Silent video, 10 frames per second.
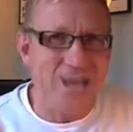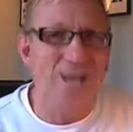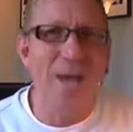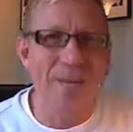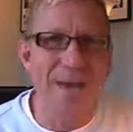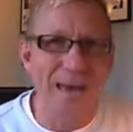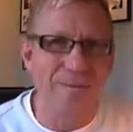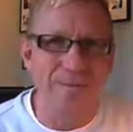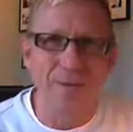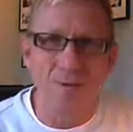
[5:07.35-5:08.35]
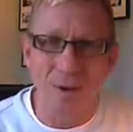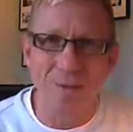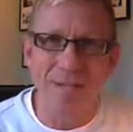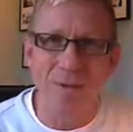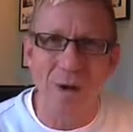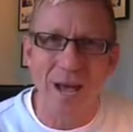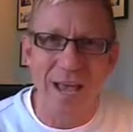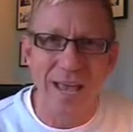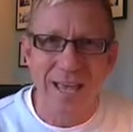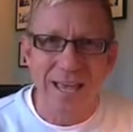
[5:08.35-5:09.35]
Just come back from 3 weeks away.